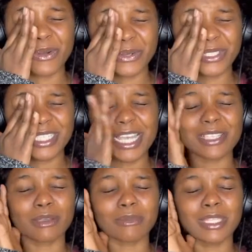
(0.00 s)
gosh there are
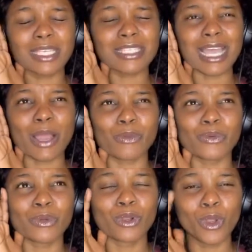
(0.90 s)
some things i
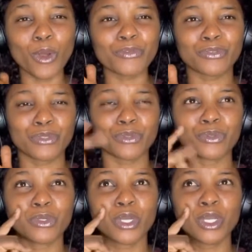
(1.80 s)
would love to